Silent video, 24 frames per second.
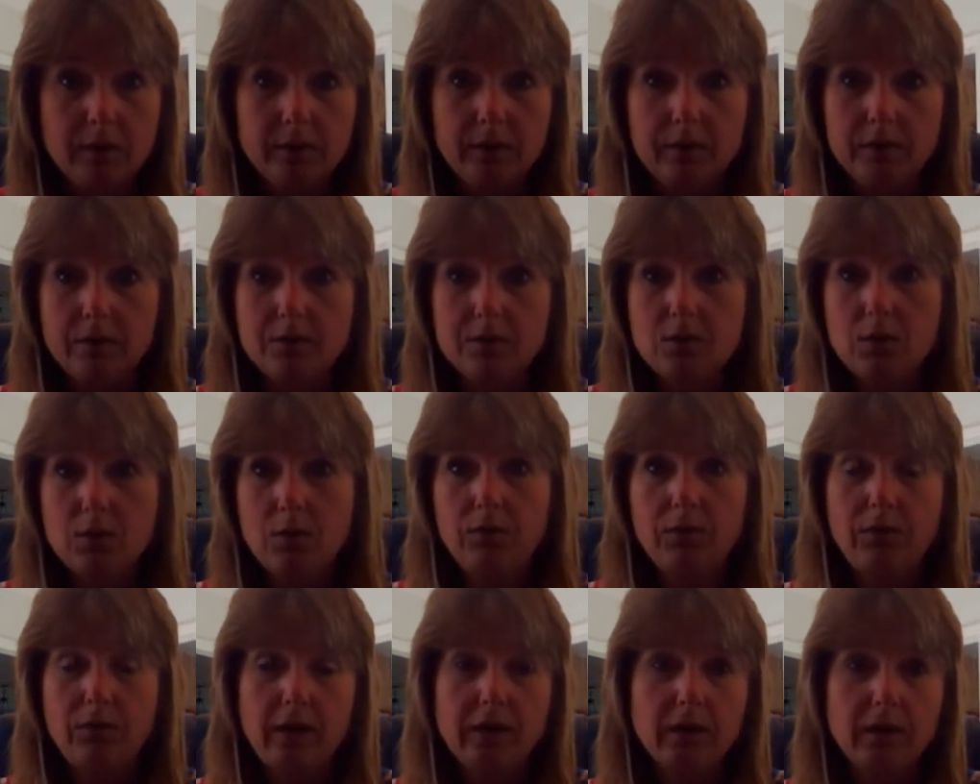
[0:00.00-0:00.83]
There's no
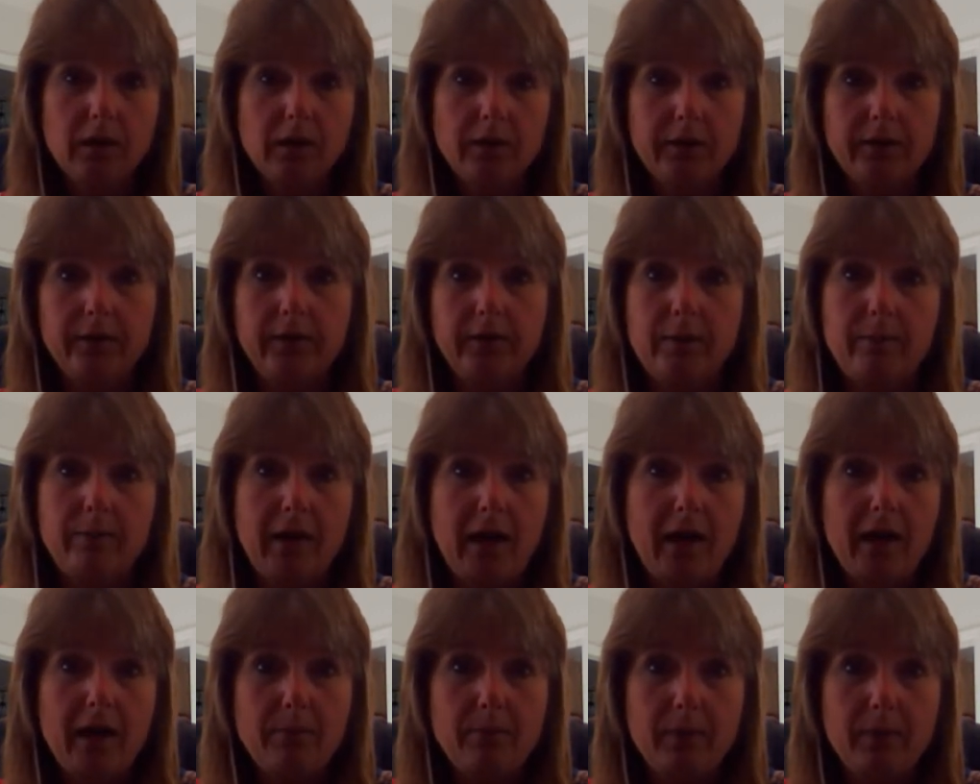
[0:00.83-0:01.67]
fun clearing a
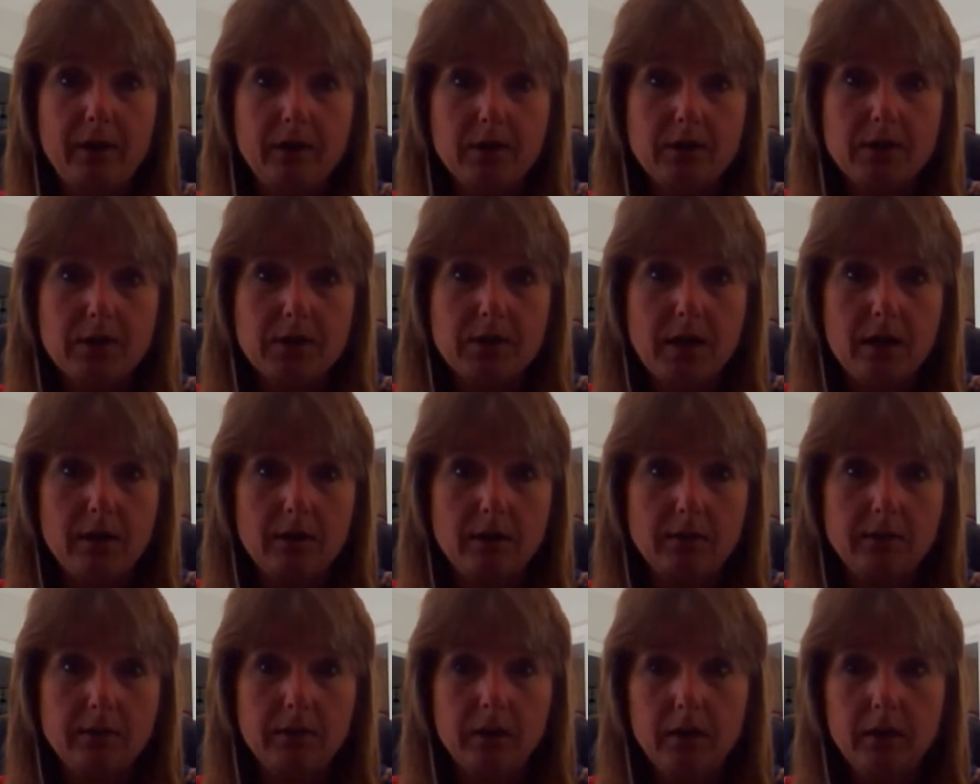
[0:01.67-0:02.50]
path by
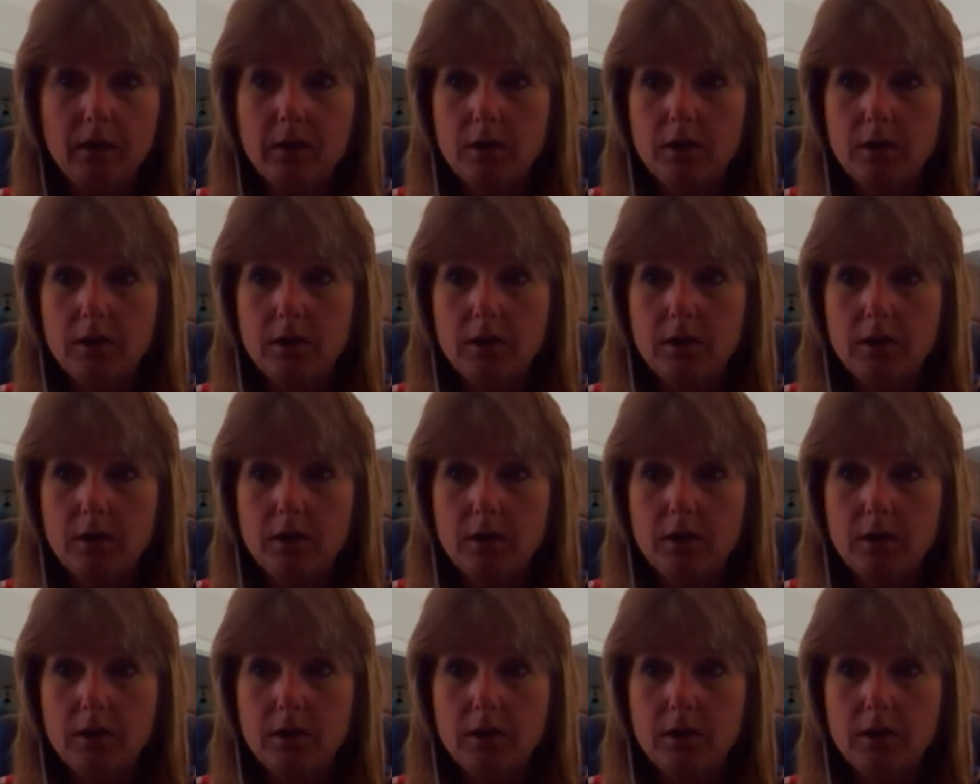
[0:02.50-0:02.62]
yourself.